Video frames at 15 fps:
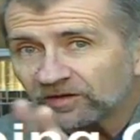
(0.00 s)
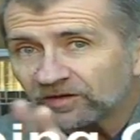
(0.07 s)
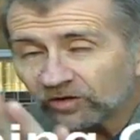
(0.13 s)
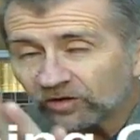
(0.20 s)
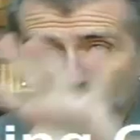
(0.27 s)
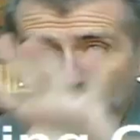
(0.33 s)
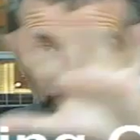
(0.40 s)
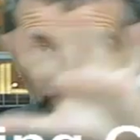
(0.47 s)

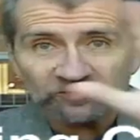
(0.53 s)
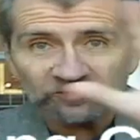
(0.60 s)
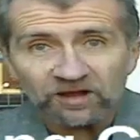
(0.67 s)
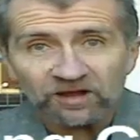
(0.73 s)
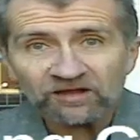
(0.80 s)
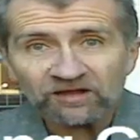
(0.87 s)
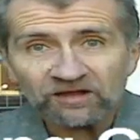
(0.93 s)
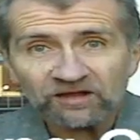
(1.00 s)
according to
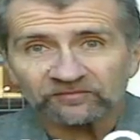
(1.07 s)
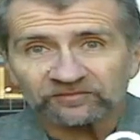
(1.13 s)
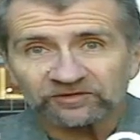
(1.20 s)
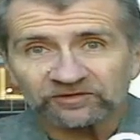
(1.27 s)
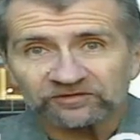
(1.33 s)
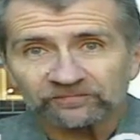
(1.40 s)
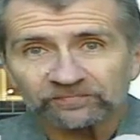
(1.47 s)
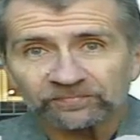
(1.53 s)

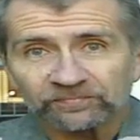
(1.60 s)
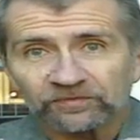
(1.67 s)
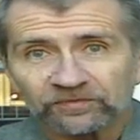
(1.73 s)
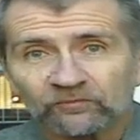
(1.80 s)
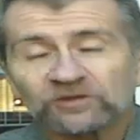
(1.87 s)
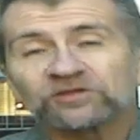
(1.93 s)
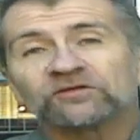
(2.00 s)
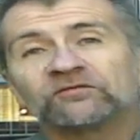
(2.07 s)
Proverbs,
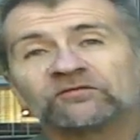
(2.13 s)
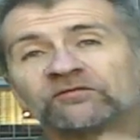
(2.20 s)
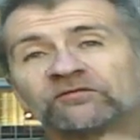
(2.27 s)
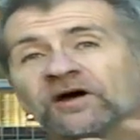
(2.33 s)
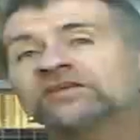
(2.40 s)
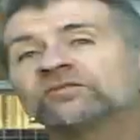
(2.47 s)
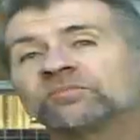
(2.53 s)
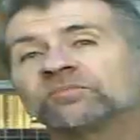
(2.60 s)
when you
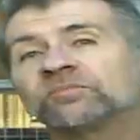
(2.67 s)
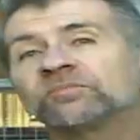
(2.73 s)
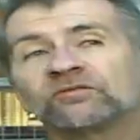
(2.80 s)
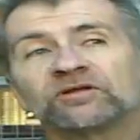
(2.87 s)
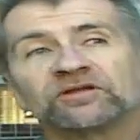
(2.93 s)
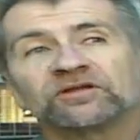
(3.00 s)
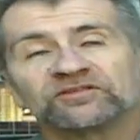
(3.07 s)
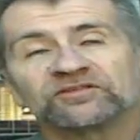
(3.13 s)
find your brother
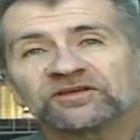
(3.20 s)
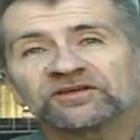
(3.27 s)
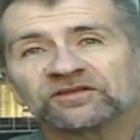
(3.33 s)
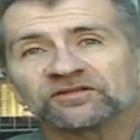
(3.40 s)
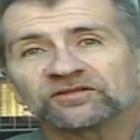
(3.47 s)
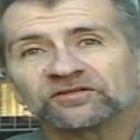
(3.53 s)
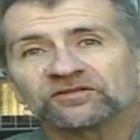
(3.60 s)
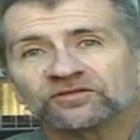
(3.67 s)
in a
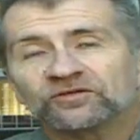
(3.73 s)
sin,